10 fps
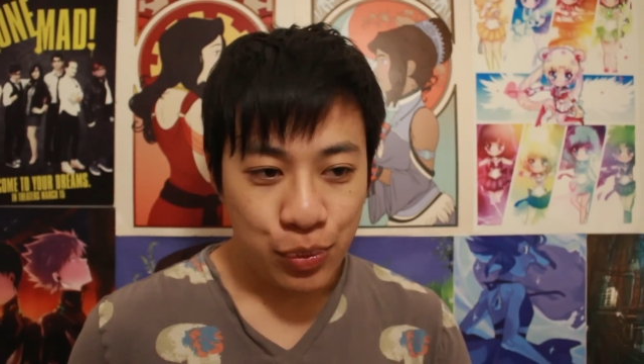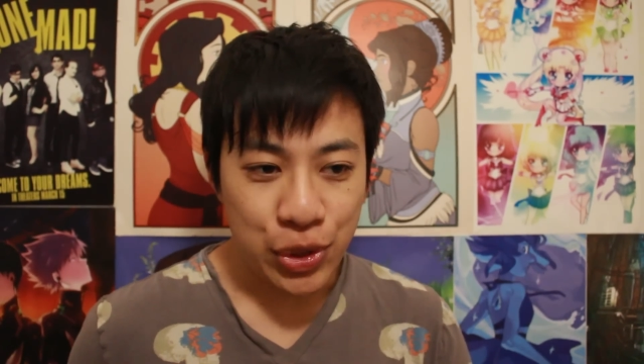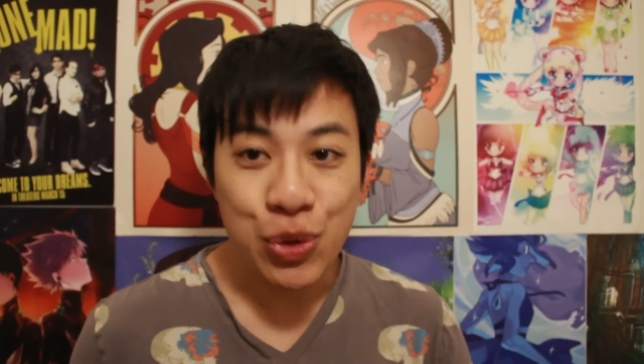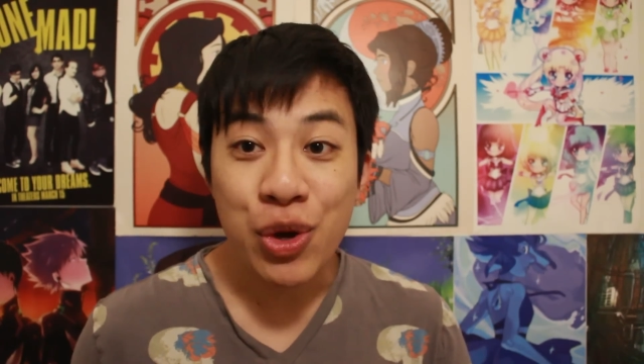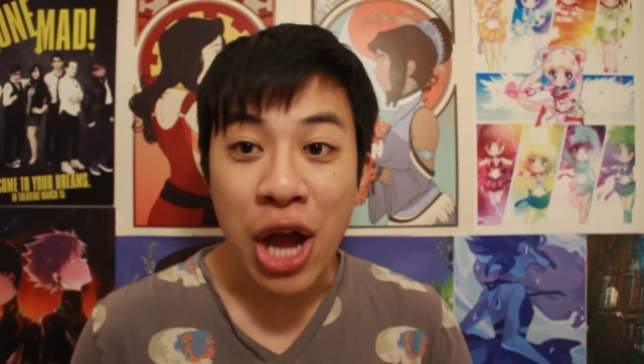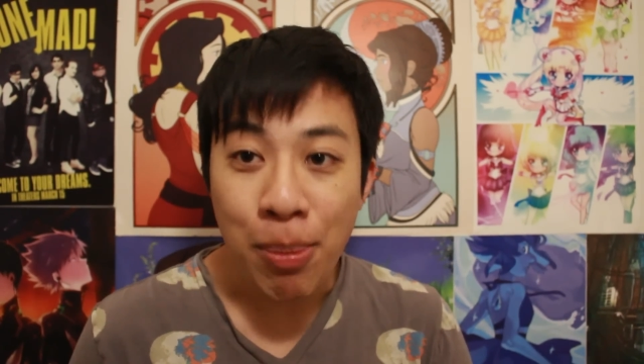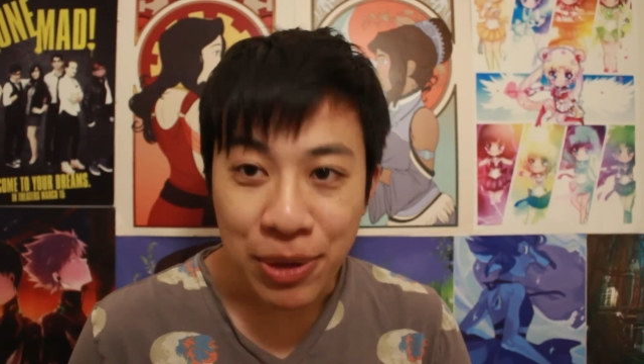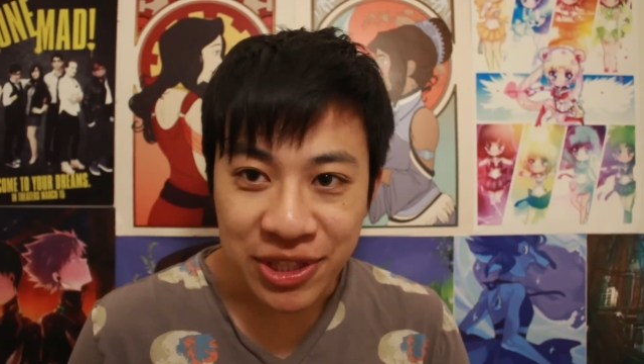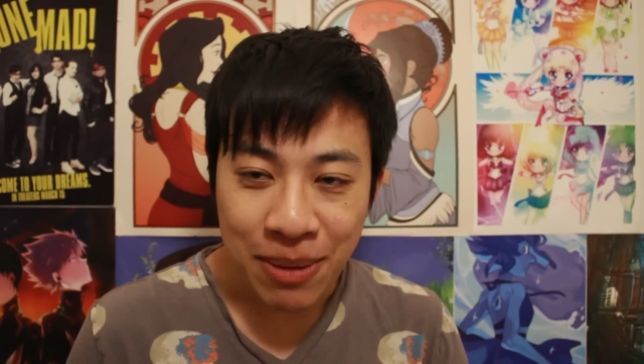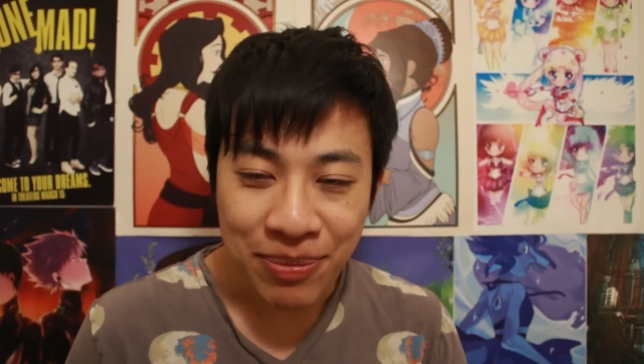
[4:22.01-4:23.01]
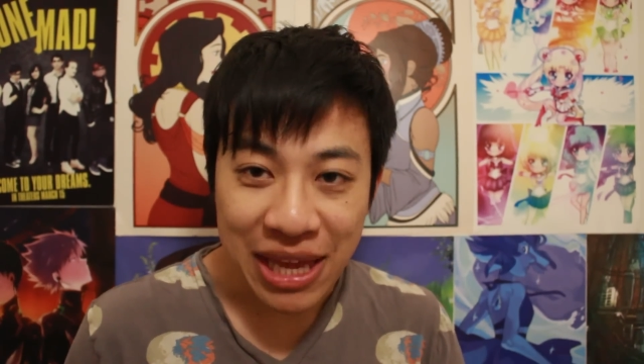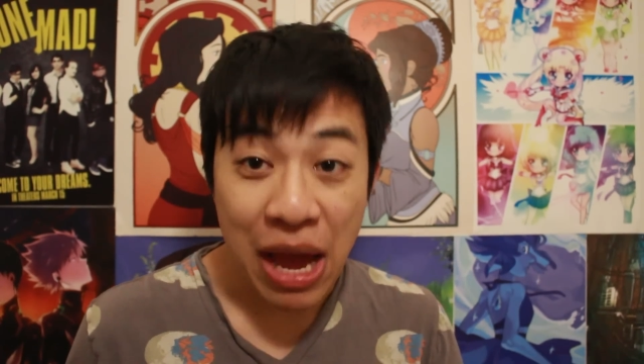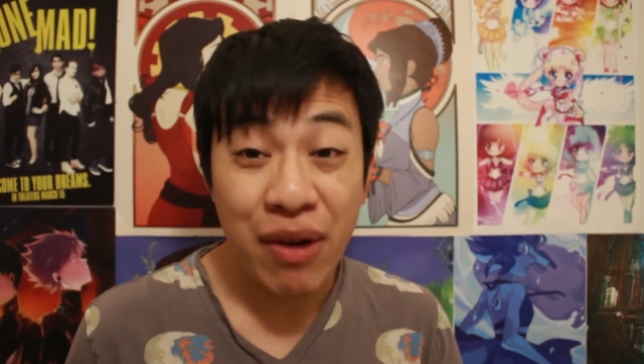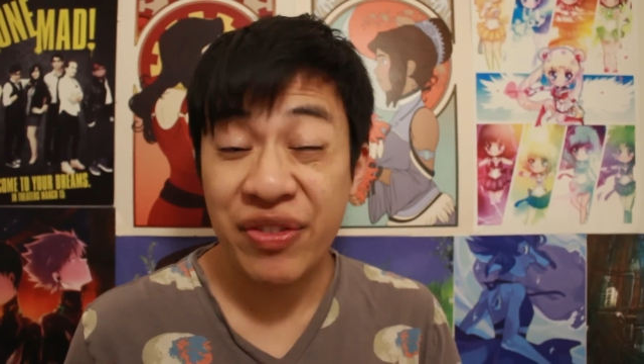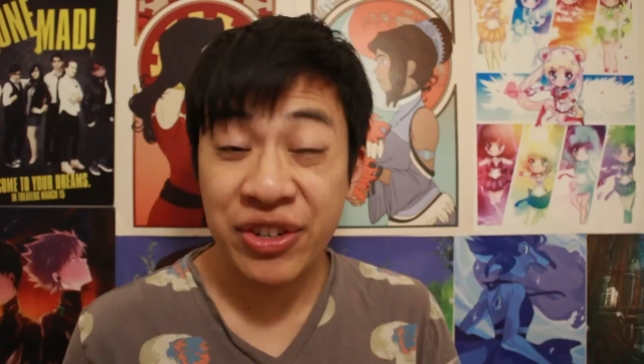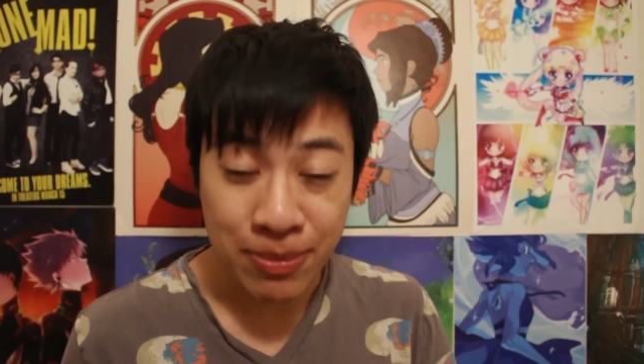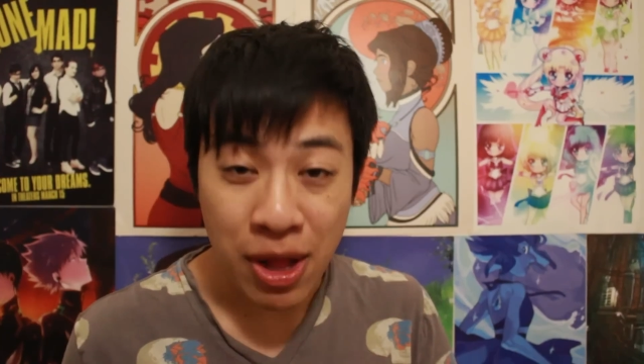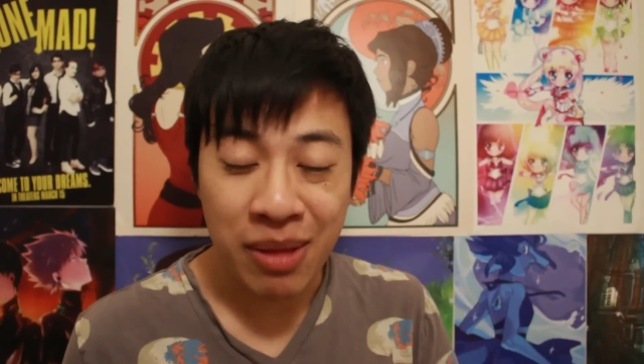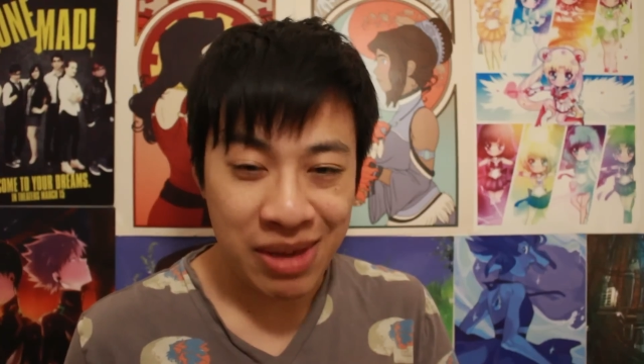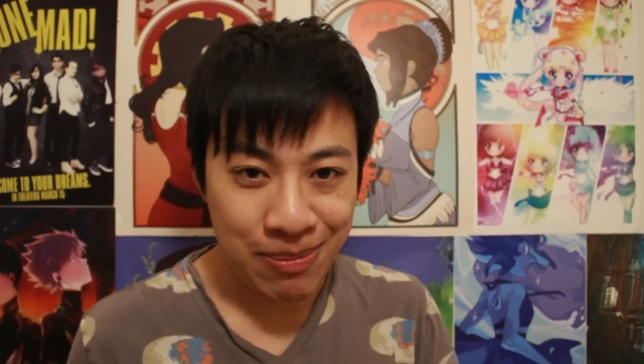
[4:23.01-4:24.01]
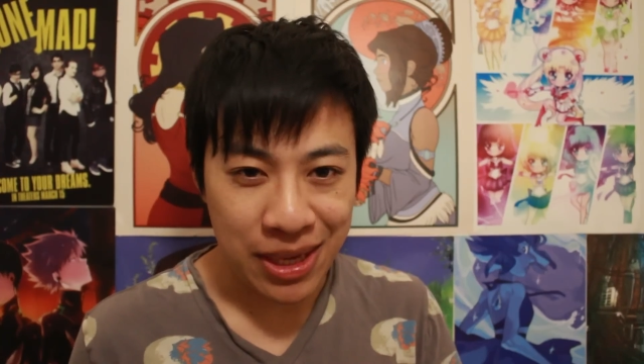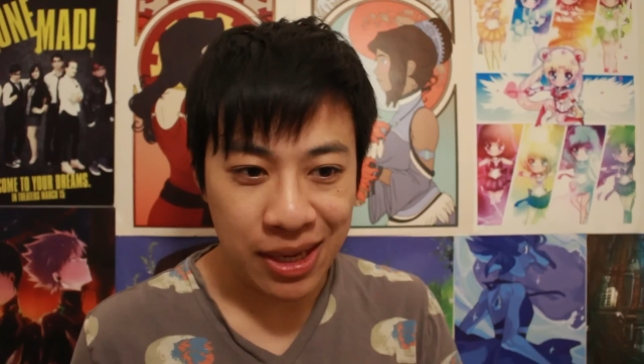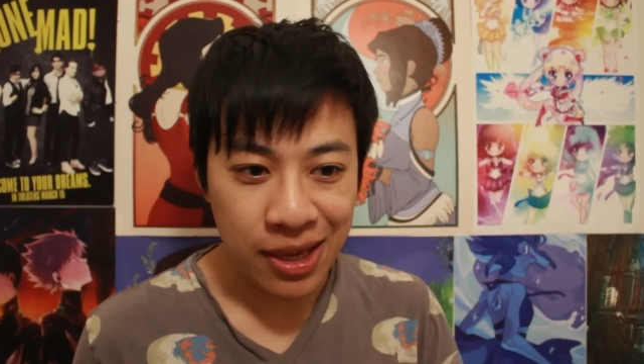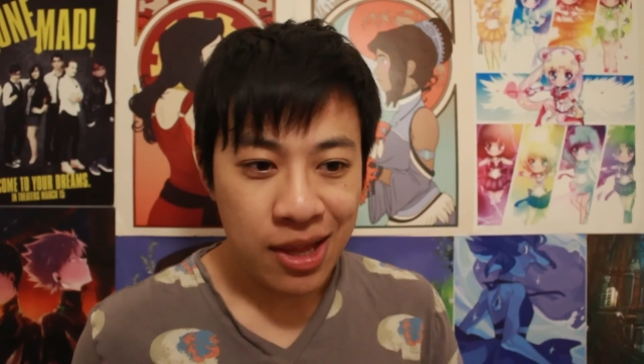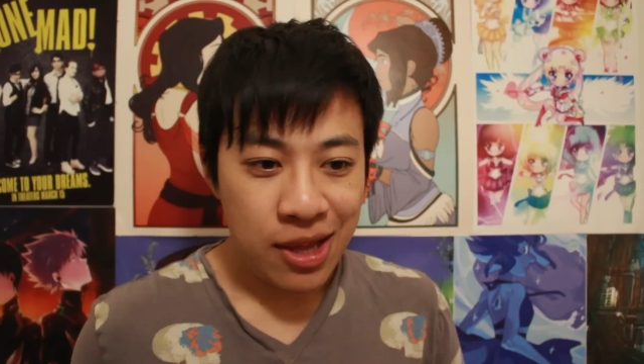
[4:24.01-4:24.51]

When you accomplish something, however small it may be,